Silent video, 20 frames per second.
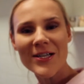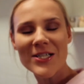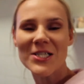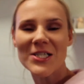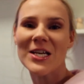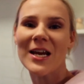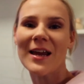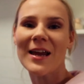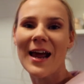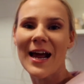
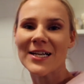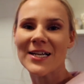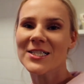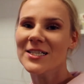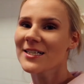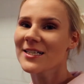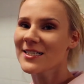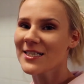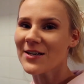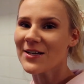She
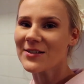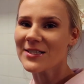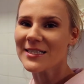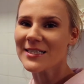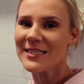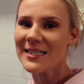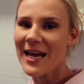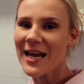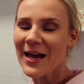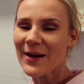actually sells
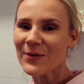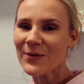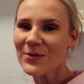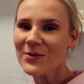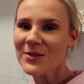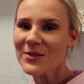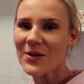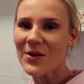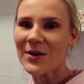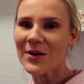these
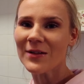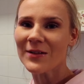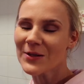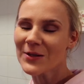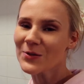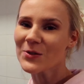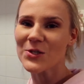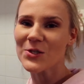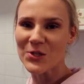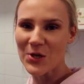candles on a
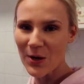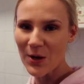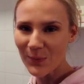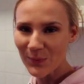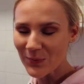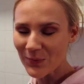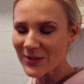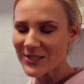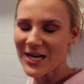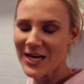little
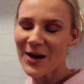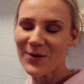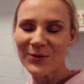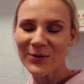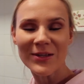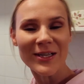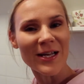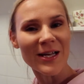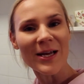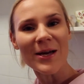shop, which I
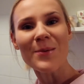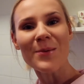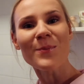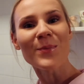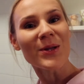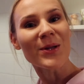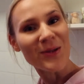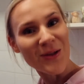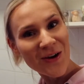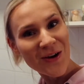will link
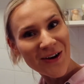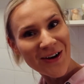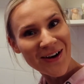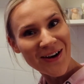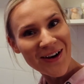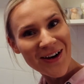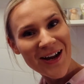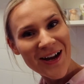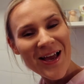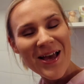
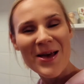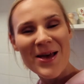below.